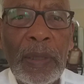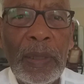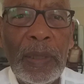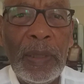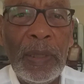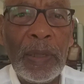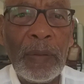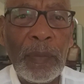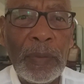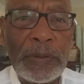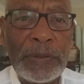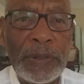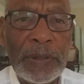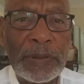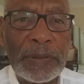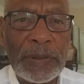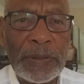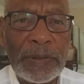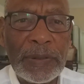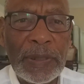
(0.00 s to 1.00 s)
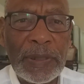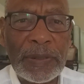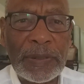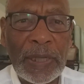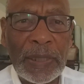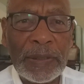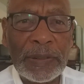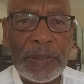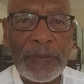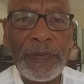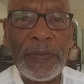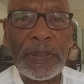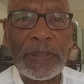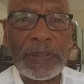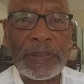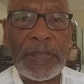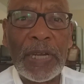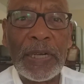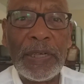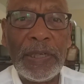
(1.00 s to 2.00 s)
Linguistics is the scientific
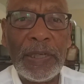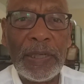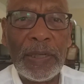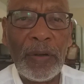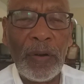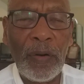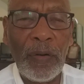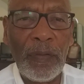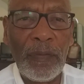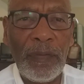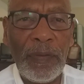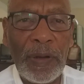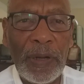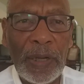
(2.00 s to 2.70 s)
study of